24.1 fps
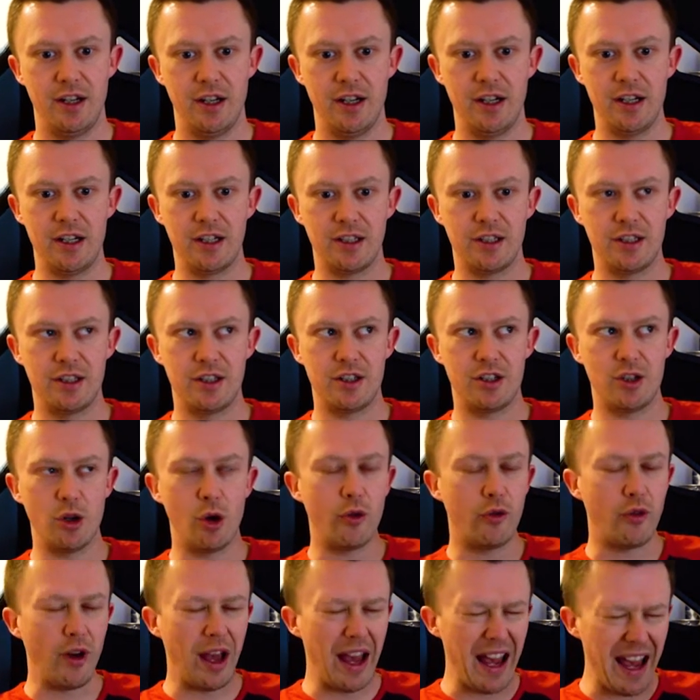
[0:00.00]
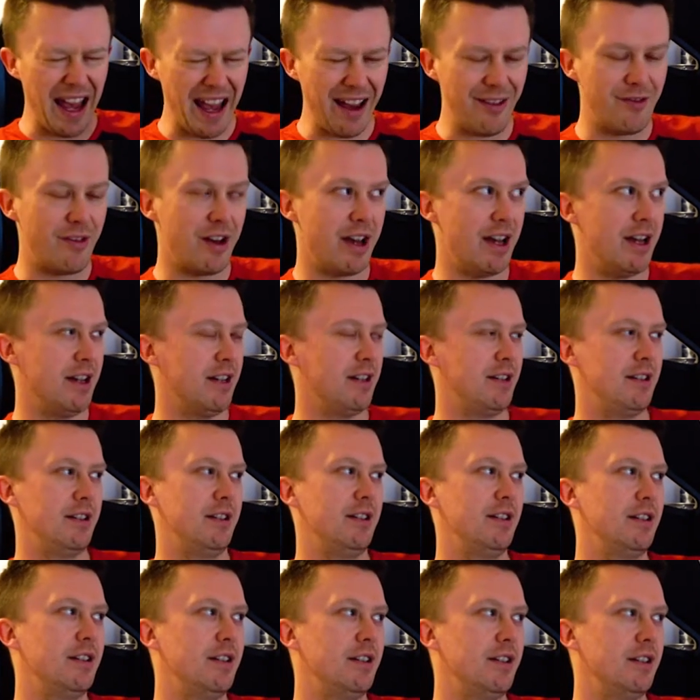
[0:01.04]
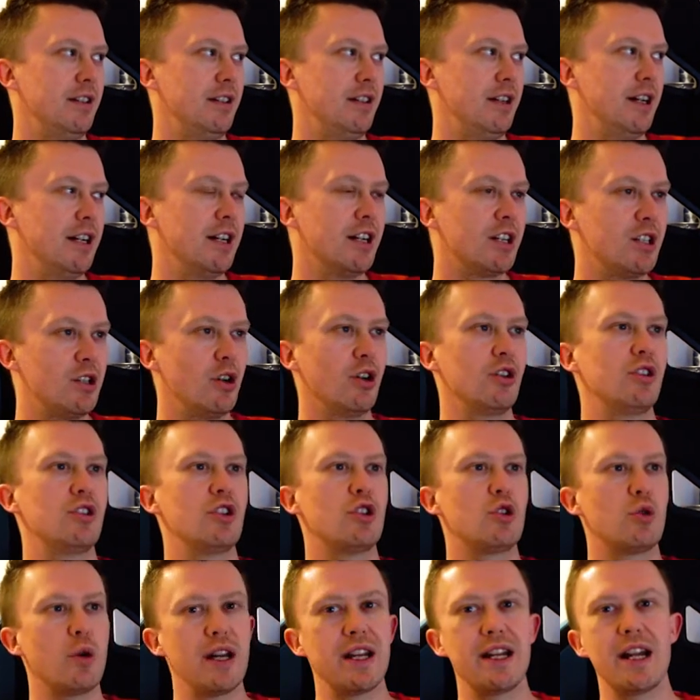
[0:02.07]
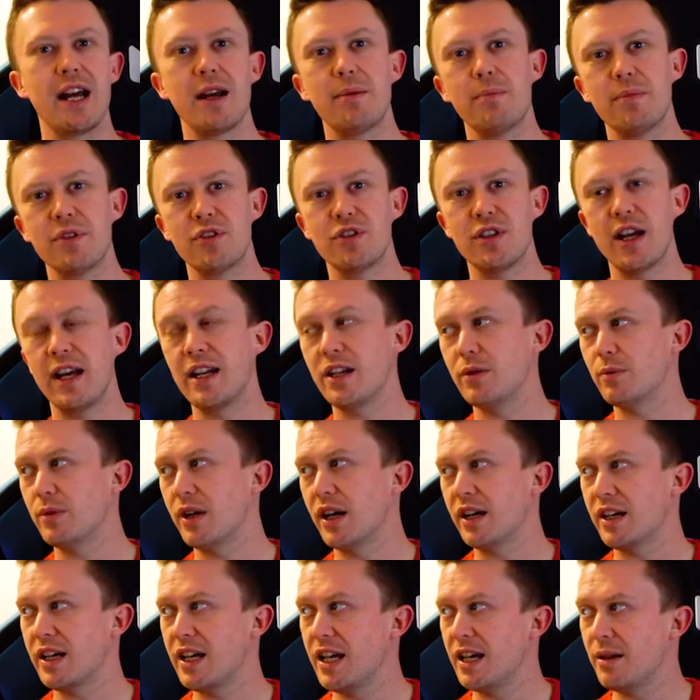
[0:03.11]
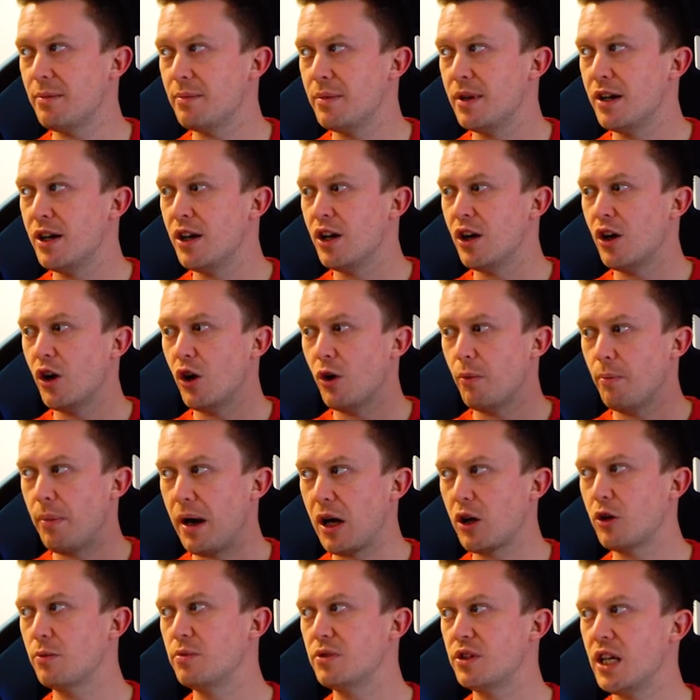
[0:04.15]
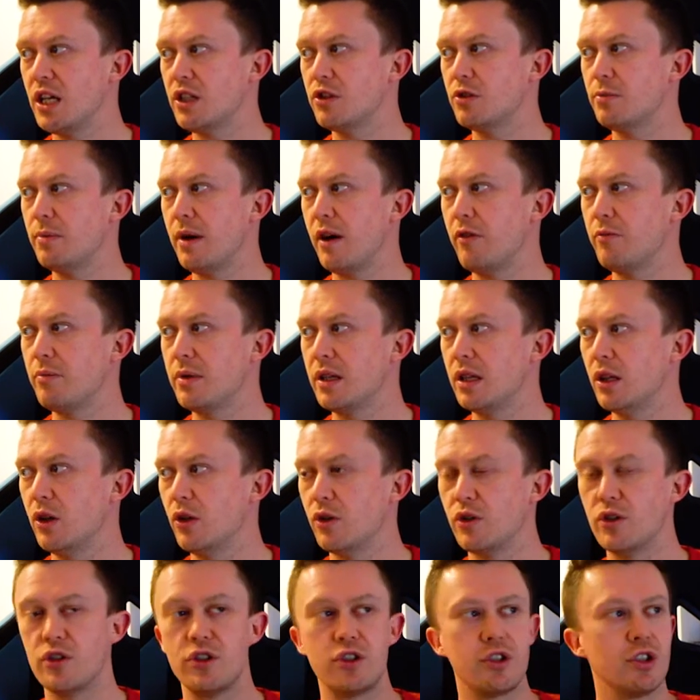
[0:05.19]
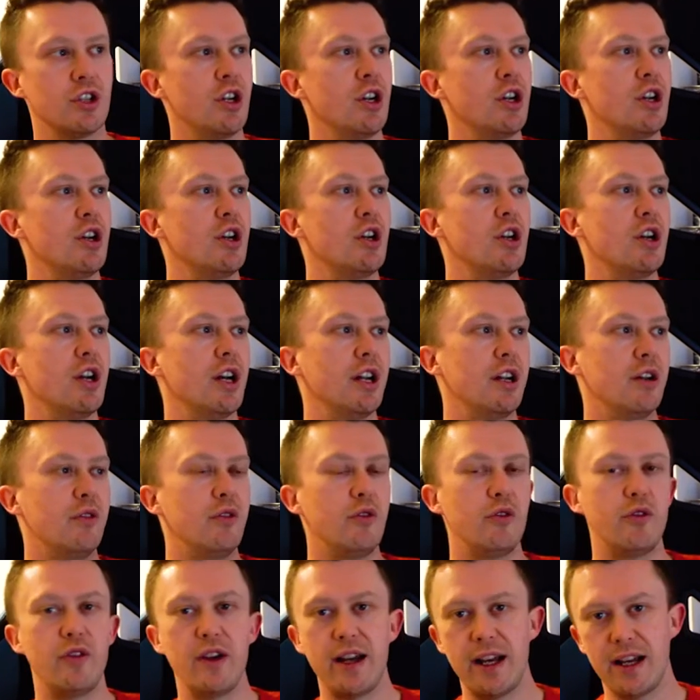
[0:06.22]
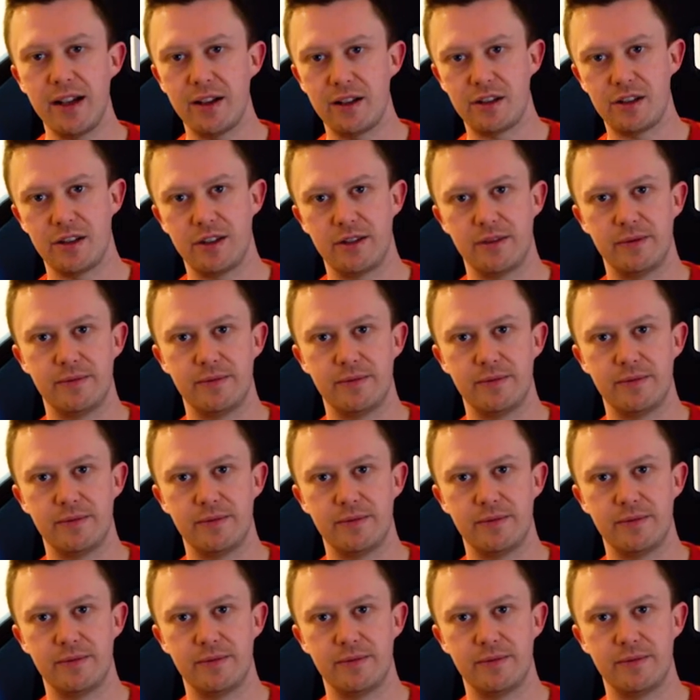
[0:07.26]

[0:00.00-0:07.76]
And it took forever and it got to 29%, and when I came back upstairs from having my lunch, it had failed.